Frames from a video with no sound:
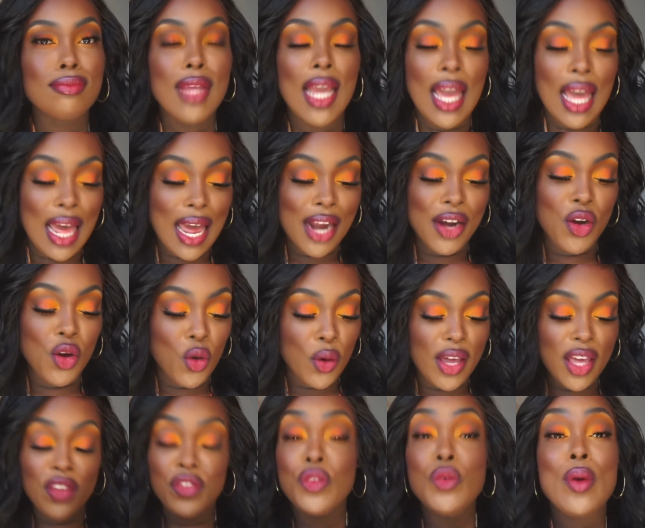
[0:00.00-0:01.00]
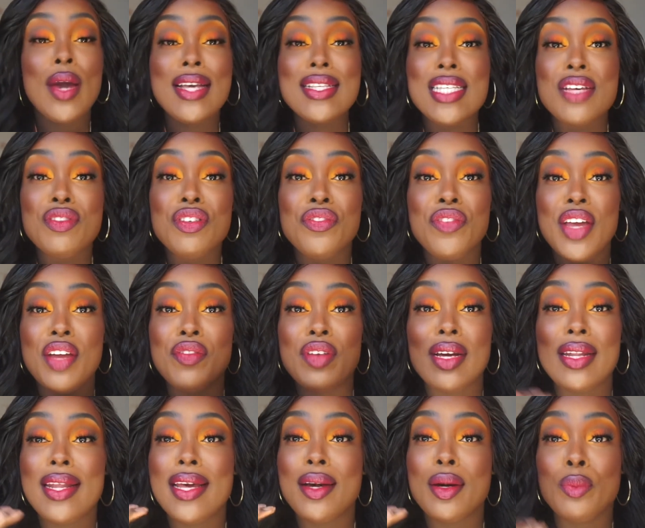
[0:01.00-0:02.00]
I don't know. If you guys have a favorite
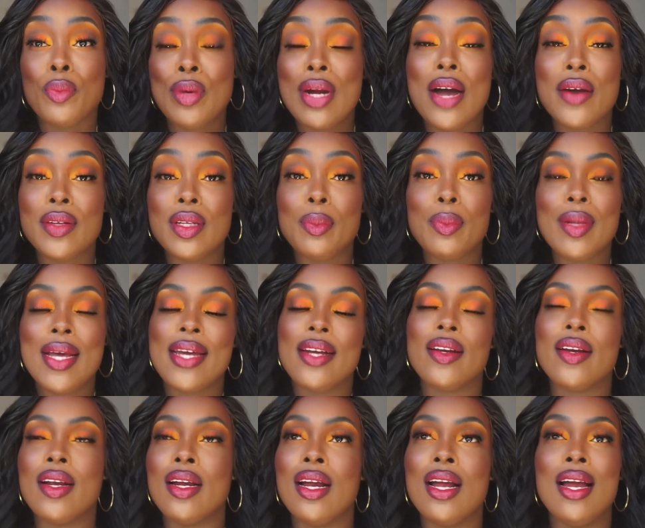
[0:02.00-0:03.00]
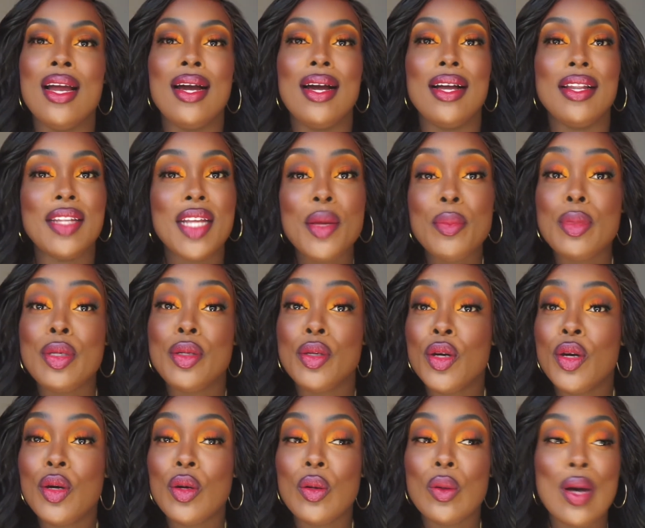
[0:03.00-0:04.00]
like brown lip liner, let me
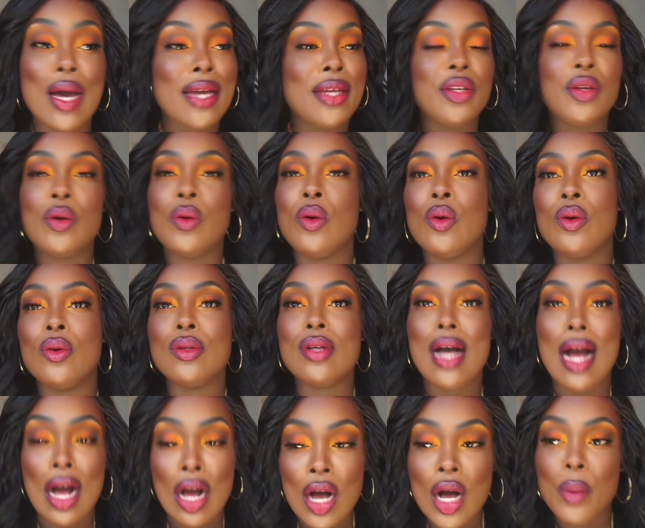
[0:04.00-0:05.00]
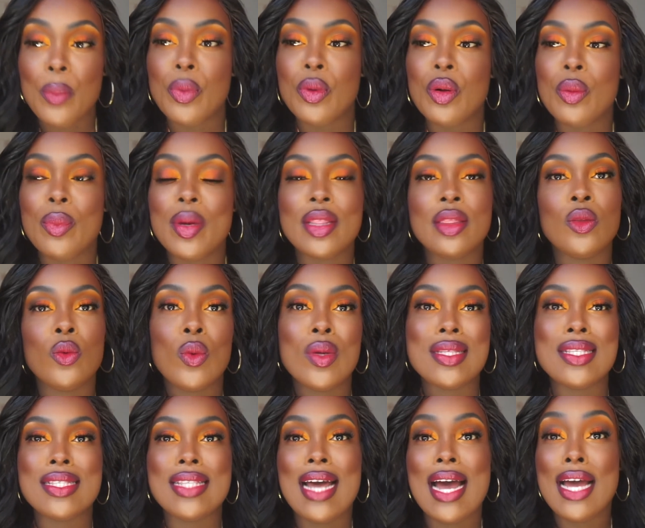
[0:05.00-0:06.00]
know. I know a couple, but the
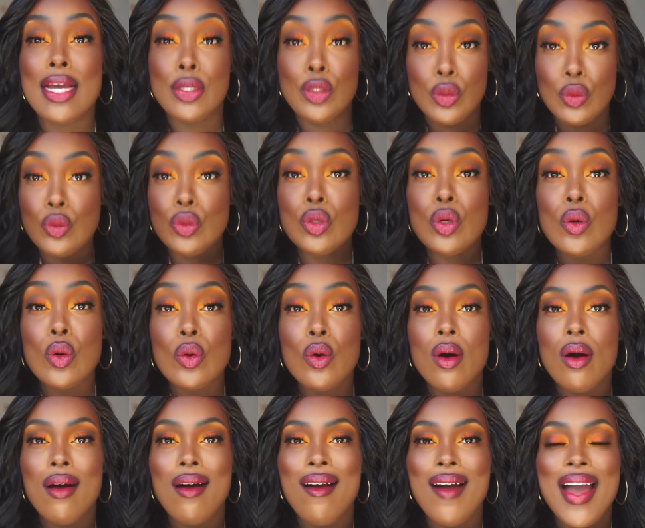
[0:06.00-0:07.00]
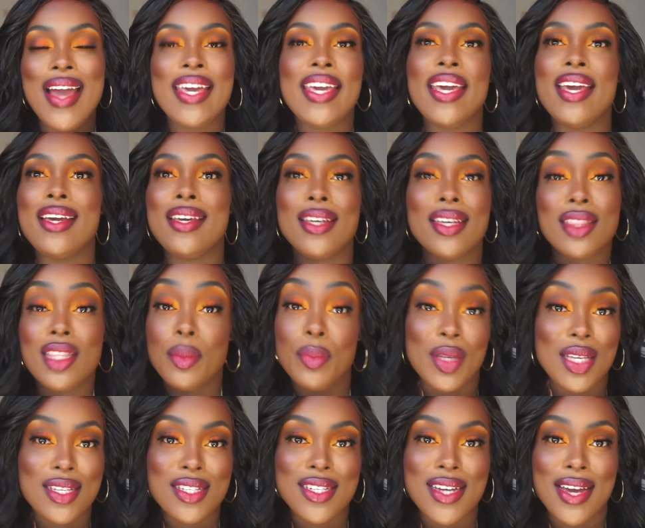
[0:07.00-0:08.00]
ones that I do know, I can't get them
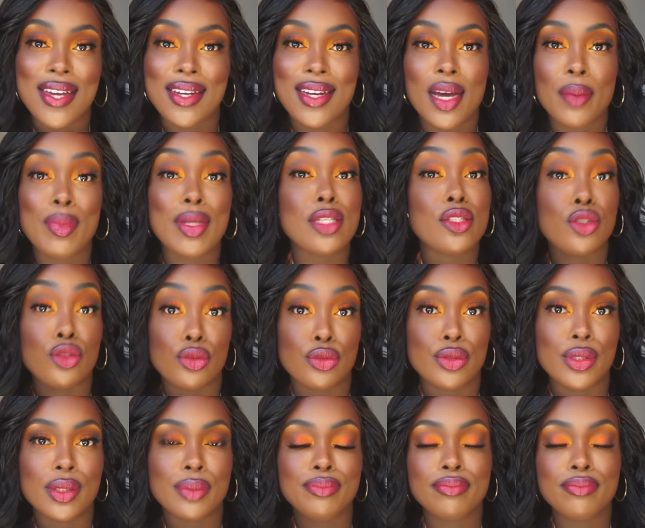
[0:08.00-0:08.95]
in China. I'm like screwed.